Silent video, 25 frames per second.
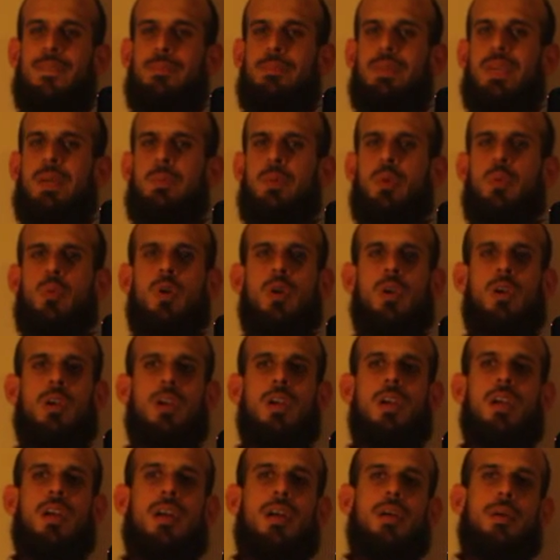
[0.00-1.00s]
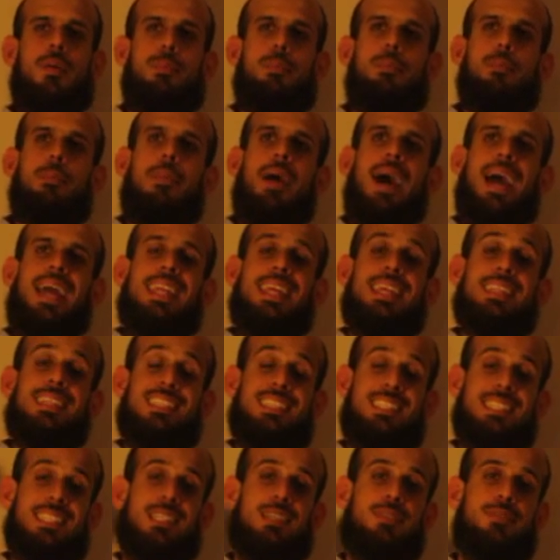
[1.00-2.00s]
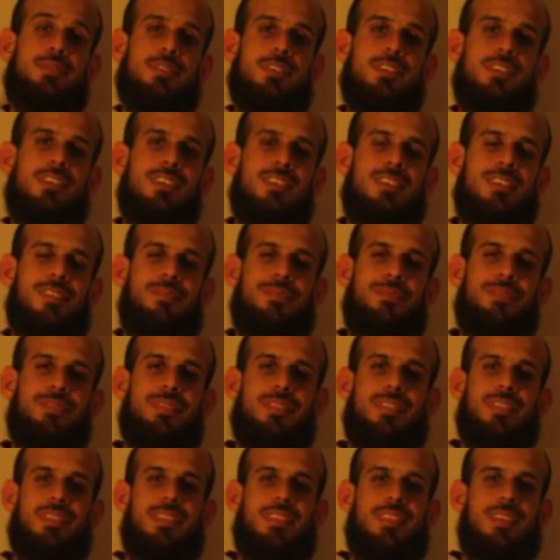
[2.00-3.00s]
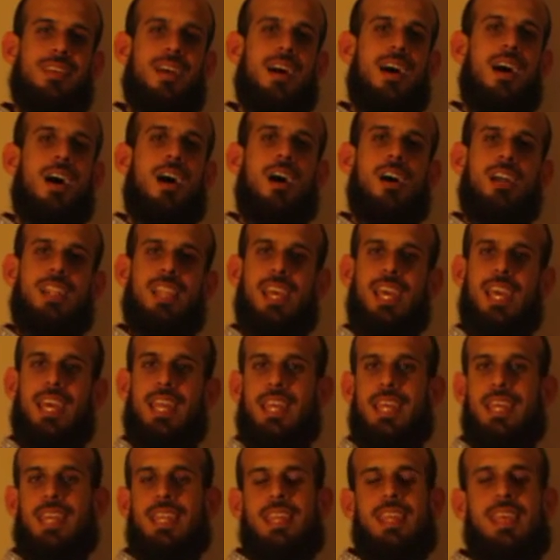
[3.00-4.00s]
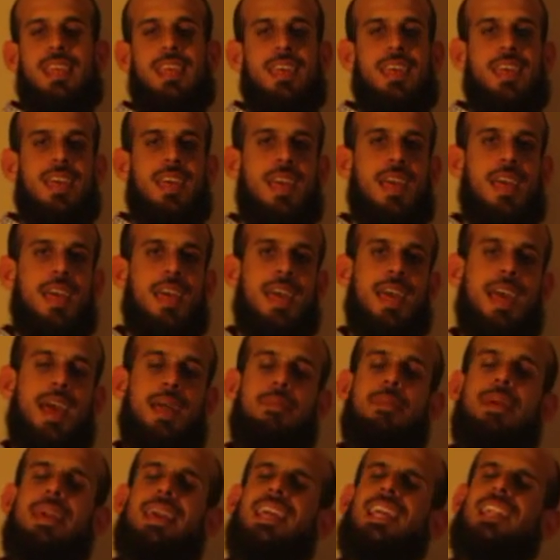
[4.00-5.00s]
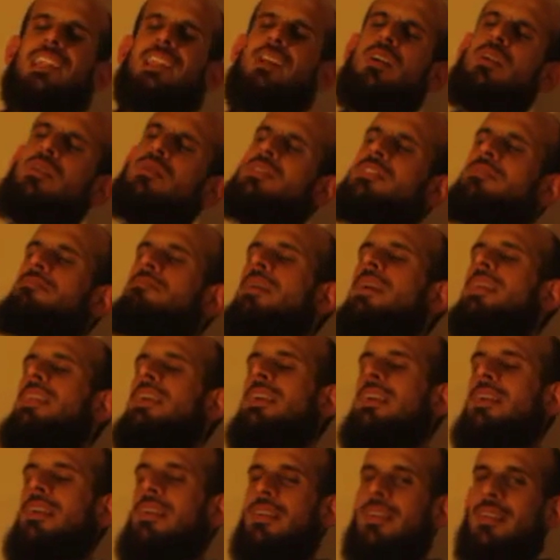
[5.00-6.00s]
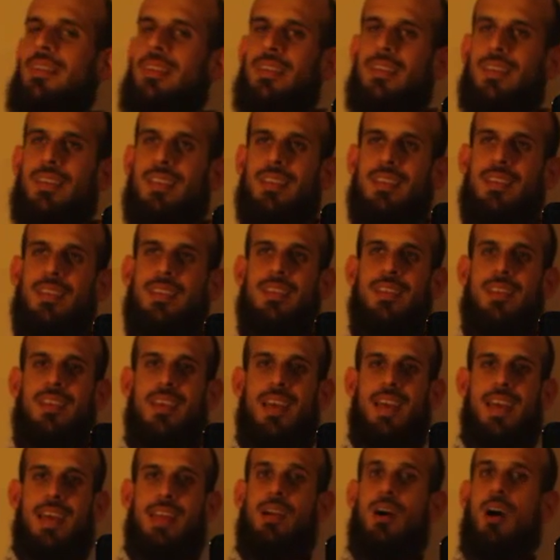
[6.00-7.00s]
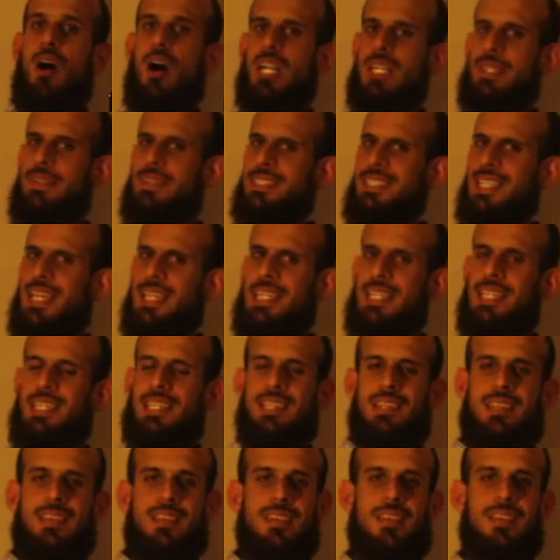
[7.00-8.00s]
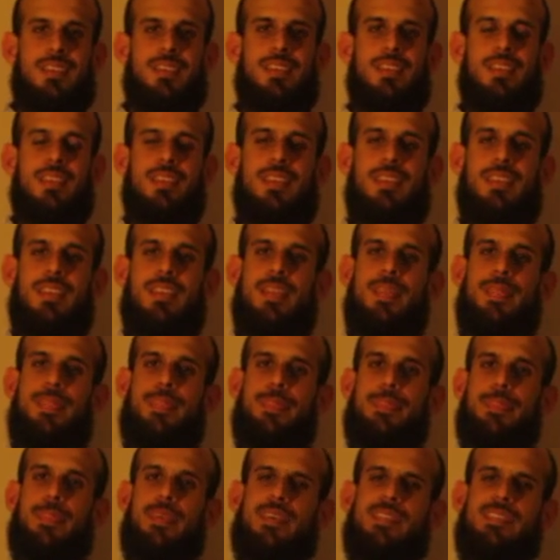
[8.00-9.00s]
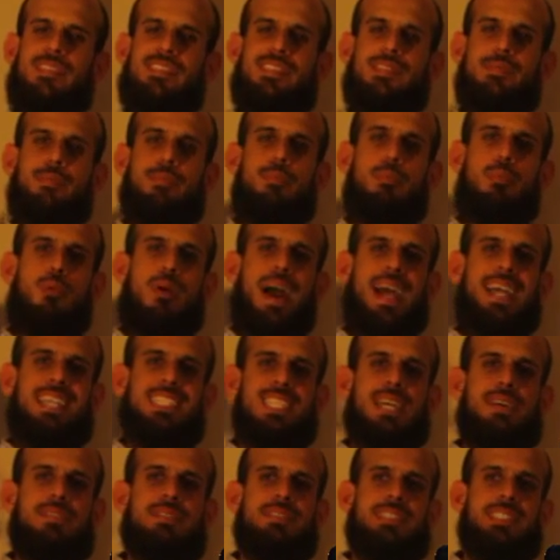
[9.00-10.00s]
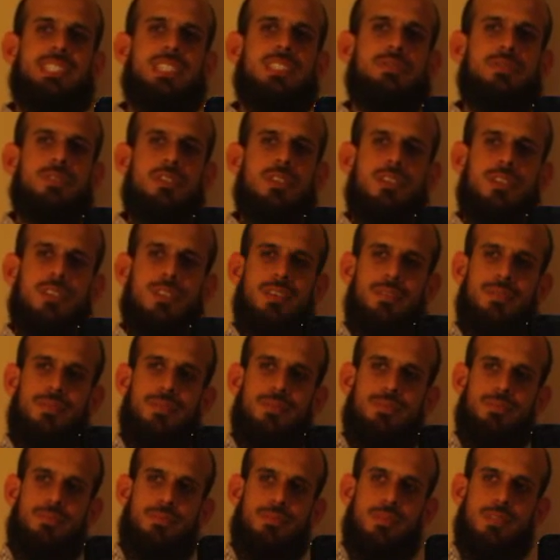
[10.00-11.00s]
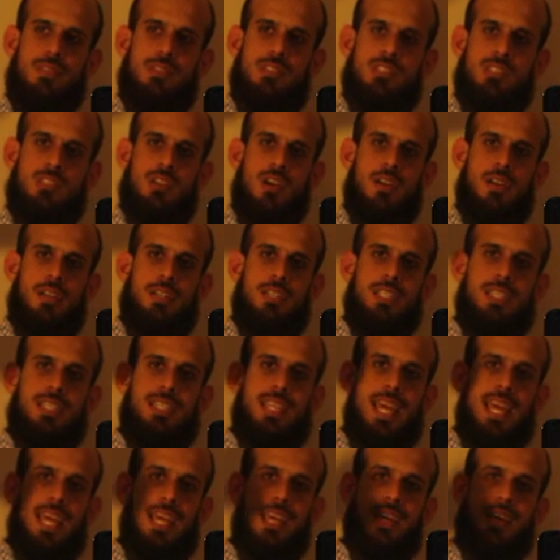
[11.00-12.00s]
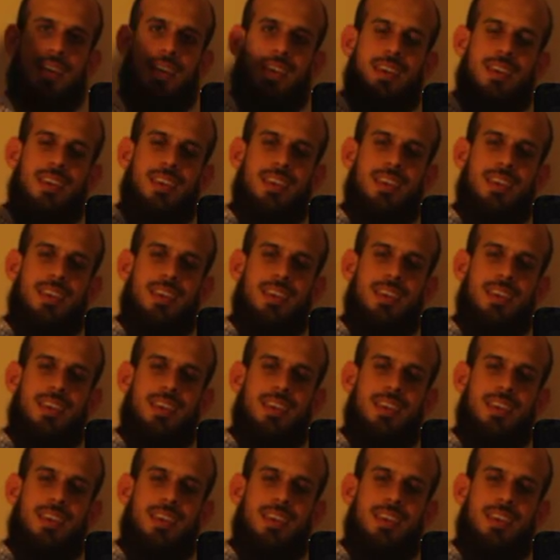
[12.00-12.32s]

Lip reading: People were mining the silver, hauling it in, and making loads of money. And all of a sudden, the price of silver started to tank.